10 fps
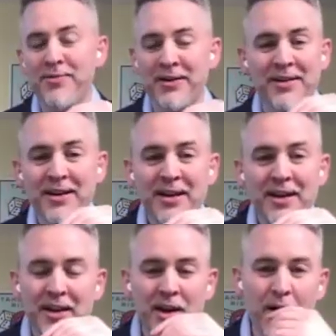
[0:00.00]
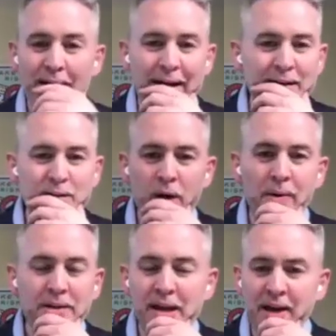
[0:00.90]
And, and I just
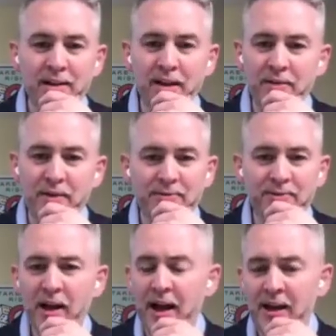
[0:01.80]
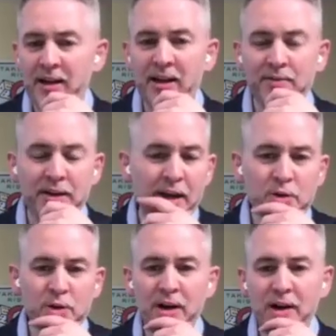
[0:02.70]
always had a love of flying and
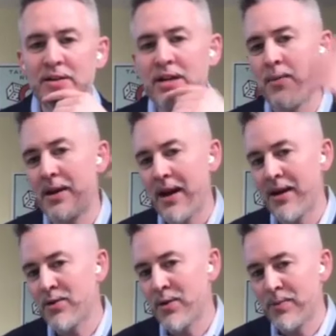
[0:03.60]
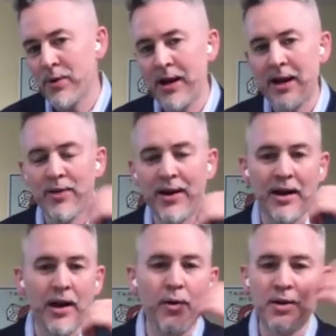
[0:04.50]
aviation. And every time we got into a plane, like
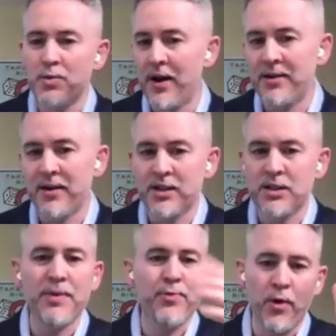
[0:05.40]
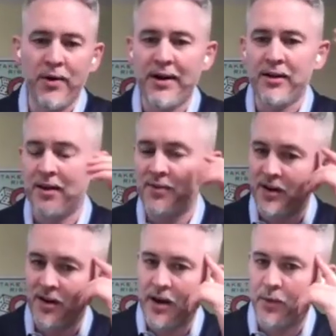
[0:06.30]
I always wanted to, this is before 9/11 and
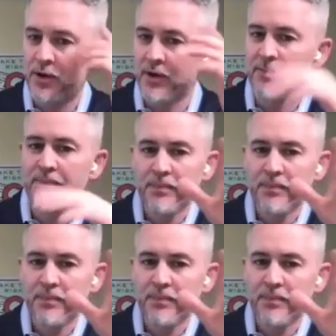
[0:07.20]
all that, where you could,